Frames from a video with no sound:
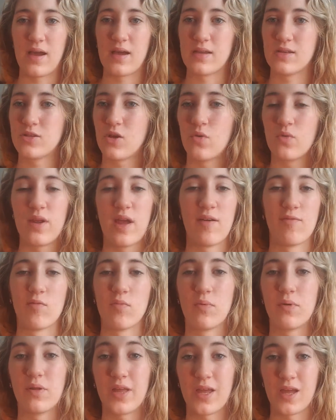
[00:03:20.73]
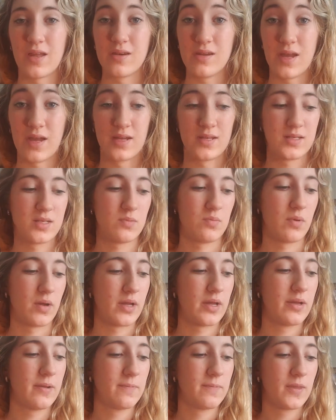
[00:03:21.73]
I don't have a plan yet,
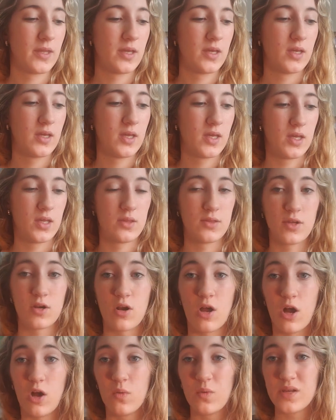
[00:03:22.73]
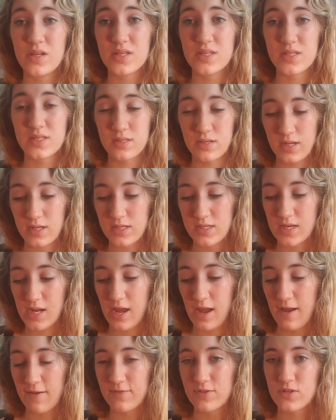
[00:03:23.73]
but they're always nice to
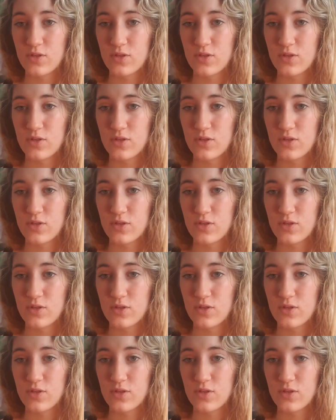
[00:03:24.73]
have.